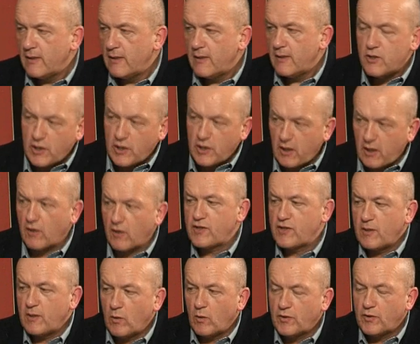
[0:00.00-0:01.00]
She can't
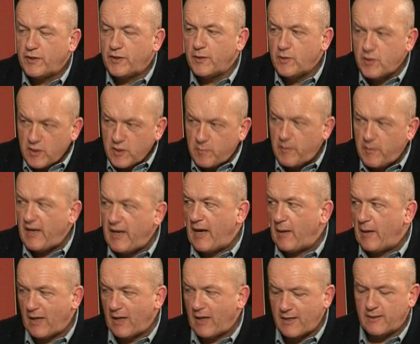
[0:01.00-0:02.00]
see what to do. She's been
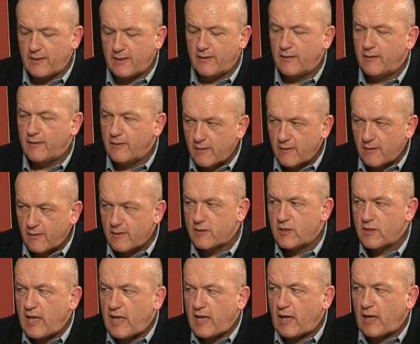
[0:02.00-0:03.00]
outplayed.
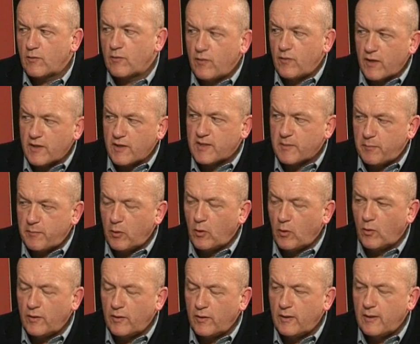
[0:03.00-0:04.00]
She sacrifices a
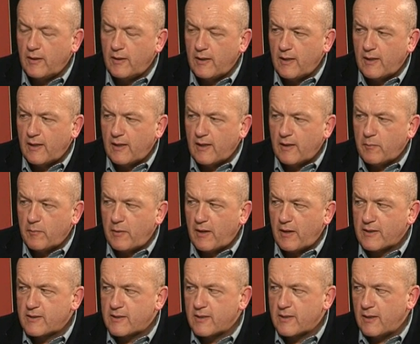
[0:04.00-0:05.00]
pawn,
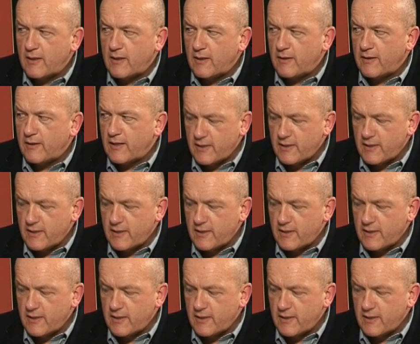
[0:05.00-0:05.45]
but there's